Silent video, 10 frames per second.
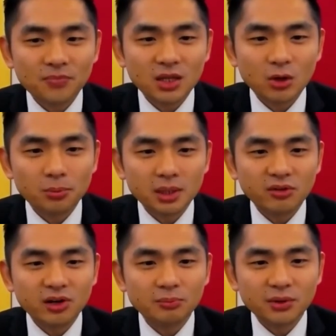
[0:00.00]
That will be a
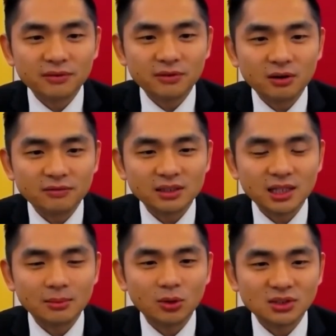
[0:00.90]
very brief of
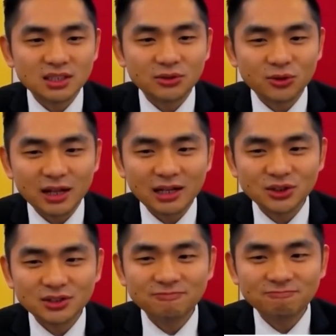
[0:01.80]
Tagbon's introduction.